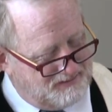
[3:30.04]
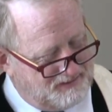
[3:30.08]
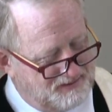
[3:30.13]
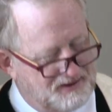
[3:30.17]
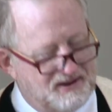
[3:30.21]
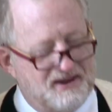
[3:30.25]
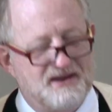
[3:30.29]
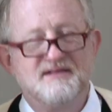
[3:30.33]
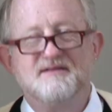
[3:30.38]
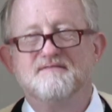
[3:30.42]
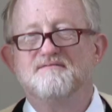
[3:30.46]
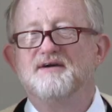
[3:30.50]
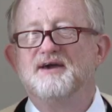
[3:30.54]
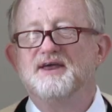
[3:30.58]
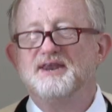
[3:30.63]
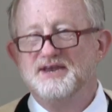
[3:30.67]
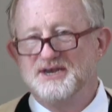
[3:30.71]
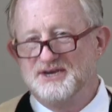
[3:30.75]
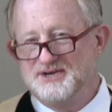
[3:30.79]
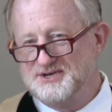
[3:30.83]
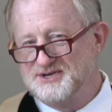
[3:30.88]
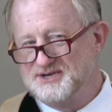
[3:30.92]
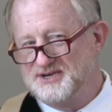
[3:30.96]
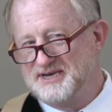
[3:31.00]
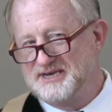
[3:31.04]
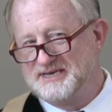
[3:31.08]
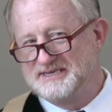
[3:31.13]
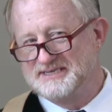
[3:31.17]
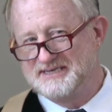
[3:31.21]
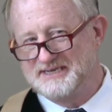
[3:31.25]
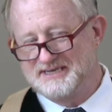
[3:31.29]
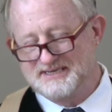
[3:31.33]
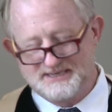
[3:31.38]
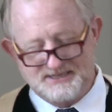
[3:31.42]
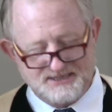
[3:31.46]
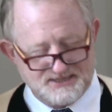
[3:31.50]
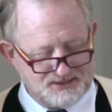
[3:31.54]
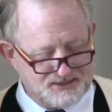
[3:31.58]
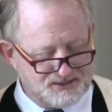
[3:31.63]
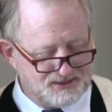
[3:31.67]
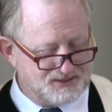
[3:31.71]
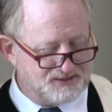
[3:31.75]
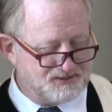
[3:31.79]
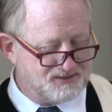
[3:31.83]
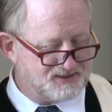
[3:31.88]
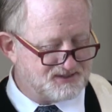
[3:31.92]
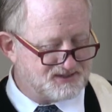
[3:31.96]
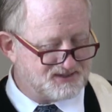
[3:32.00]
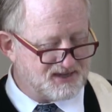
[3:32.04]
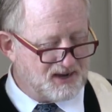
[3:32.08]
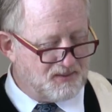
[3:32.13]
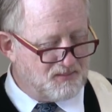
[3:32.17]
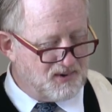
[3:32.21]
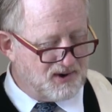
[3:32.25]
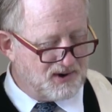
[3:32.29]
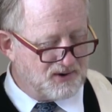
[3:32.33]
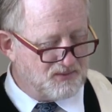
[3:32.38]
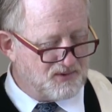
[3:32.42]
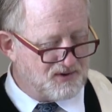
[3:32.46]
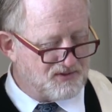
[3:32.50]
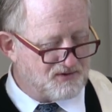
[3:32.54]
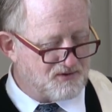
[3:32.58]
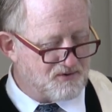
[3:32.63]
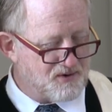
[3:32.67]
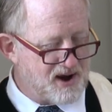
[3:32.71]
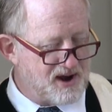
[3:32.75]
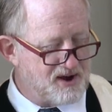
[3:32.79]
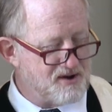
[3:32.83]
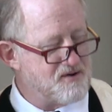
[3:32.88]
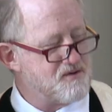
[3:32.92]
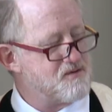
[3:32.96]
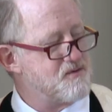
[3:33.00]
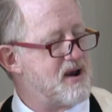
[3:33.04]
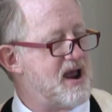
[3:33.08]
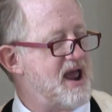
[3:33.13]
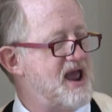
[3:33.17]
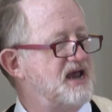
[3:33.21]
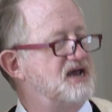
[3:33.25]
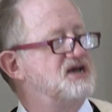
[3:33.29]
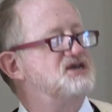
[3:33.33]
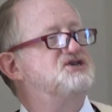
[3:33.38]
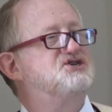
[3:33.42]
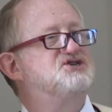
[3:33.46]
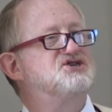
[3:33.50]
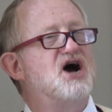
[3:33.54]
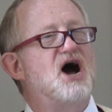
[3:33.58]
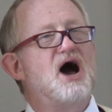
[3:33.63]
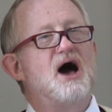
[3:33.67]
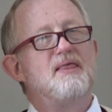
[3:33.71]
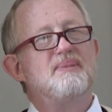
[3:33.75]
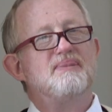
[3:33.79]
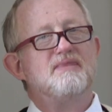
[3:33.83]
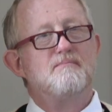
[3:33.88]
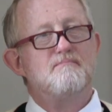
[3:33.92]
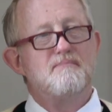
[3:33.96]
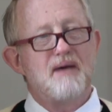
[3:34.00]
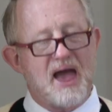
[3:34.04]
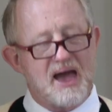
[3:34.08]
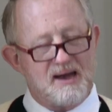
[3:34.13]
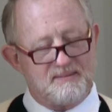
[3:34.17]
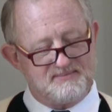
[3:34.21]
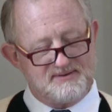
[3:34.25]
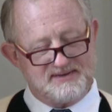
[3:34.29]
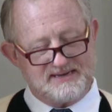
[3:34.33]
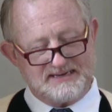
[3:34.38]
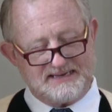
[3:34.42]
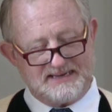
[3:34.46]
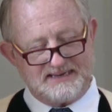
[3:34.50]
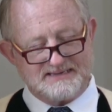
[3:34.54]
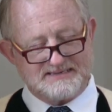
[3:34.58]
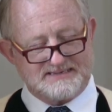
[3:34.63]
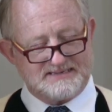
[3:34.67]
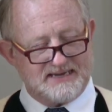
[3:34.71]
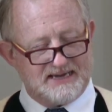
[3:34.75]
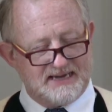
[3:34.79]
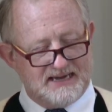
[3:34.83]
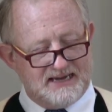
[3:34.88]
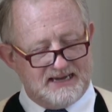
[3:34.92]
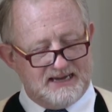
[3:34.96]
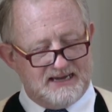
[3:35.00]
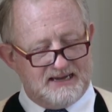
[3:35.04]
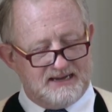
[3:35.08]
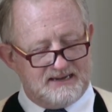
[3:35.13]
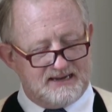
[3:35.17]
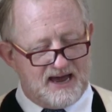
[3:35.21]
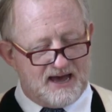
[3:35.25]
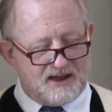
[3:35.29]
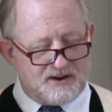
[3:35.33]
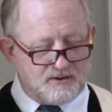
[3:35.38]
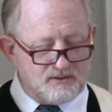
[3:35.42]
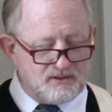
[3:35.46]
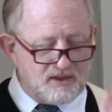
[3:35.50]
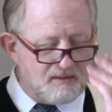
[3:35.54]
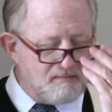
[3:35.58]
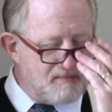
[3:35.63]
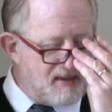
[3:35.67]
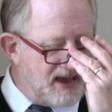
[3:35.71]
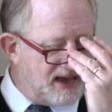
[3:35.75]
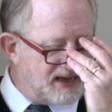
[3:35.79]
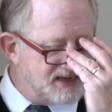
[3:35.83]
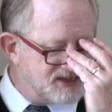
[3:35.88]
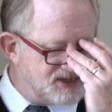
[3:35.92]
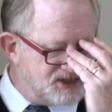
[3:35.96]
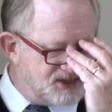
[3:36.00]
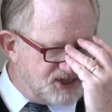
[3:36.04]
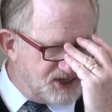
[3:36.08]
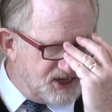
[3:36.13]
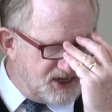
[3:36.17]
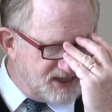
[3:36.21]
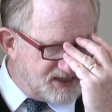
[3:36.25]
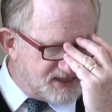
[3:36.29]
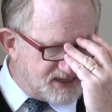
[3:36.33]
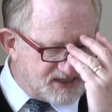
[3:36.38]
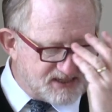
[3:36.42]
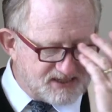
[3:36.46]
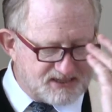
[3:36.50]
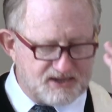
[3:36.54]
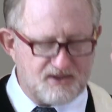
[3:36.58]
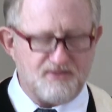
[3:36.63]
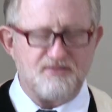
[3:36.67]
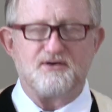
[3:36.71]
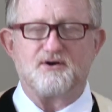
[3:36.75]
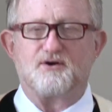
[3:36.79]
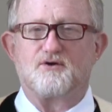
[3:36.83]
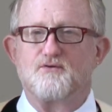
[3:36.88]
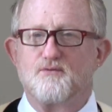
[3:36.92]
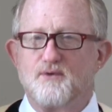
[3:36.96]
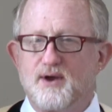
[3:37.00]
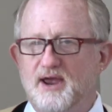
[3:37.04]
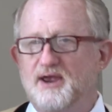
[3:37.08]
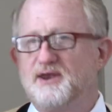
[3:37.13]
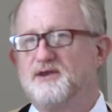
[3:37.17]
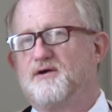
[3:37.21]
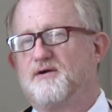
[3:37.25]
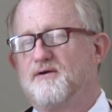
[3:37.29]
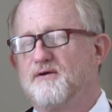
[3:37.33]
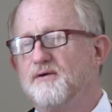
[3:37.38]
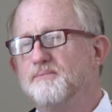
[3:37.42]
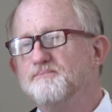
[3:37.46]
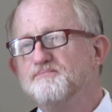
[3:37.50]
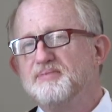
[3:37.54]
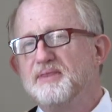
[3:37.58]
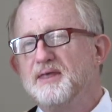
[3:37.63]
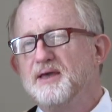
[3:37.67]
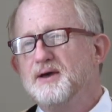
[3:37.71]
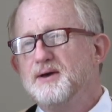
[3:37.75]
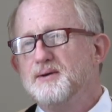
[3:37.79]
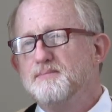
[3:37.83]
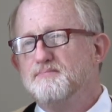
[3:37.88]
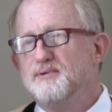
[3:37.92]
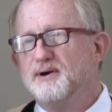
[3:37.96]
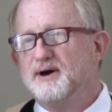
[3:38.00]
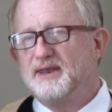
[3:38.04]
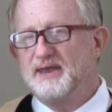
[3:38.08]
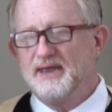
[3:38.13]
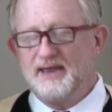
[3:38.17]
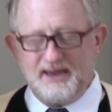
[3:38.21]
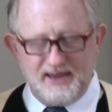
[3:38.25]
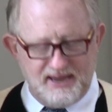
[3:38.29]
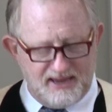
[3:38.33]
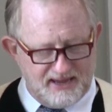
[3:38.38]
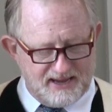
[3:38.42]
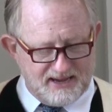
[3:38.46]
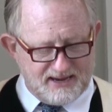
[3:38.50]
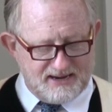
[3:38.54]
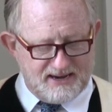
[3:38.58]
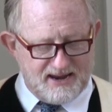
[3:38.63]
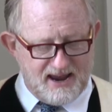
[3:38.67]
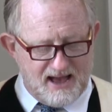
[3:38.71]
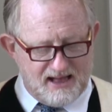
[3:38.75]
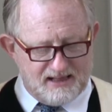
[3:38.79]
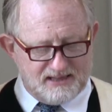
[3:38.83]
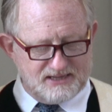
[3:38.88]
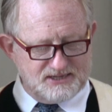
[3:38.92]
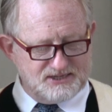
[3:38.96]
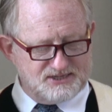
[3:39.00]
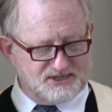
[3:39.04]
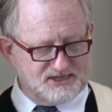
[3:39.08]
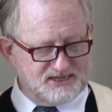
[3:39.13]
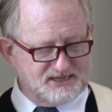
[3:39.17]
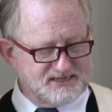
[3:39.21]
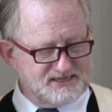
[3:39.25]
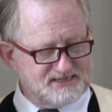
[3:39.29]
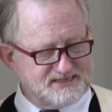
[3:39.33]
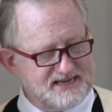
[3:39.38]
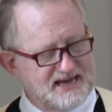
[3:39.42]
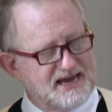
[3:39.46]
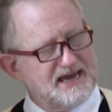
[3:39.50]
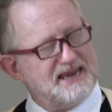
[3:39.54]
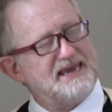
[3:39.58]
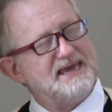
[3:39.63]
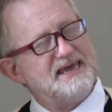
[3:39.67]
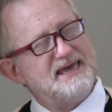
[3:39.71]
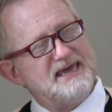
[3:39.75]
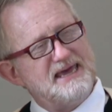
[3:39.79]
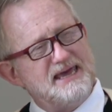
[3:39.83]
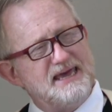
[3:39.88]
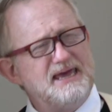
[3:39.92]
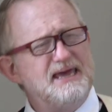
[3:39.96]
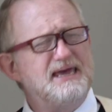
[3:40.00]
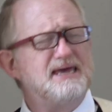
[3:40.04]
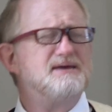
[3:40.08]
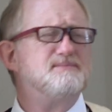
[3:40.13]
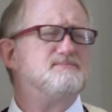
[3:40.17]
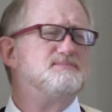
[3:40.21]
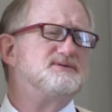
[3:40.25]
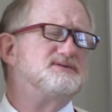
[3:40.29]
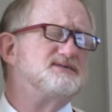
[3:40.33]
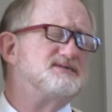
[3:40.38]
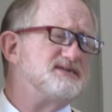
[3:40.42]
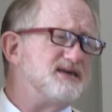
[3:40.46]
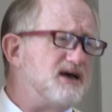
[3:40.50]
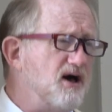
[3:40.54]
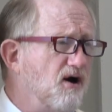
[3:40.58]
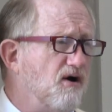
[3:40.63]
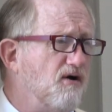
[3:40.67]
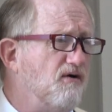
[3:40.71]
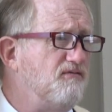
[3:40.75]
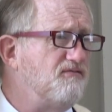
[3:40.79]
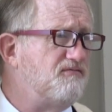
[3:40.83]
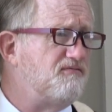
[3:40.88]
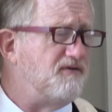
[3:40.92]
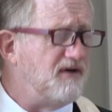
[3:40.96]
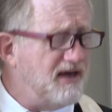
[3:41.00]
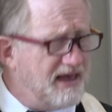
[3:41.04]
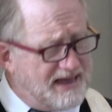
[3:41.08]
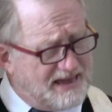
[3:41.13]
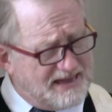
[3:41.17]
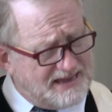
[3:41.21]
In elevating Jesus to someone with greater rank, John the Baptist not only makes Jesus the greater, but he acknowledges that he himself